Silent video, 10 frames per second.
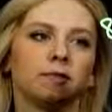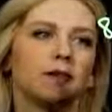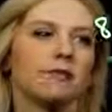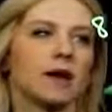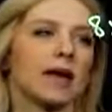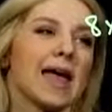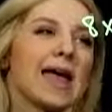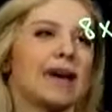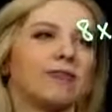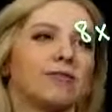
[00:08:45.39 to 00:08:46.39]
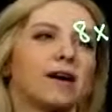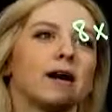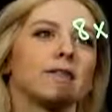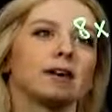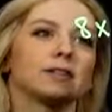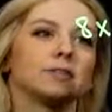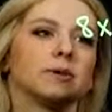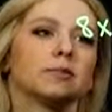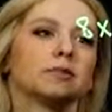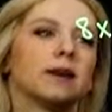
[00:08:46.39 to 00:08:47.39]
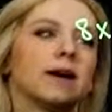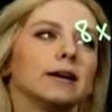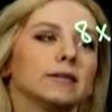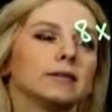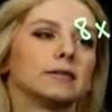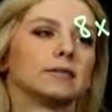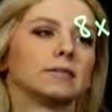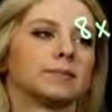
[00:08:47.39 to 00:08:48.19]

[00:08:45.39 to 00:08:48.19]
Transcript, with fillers: If I add 5x to both sides,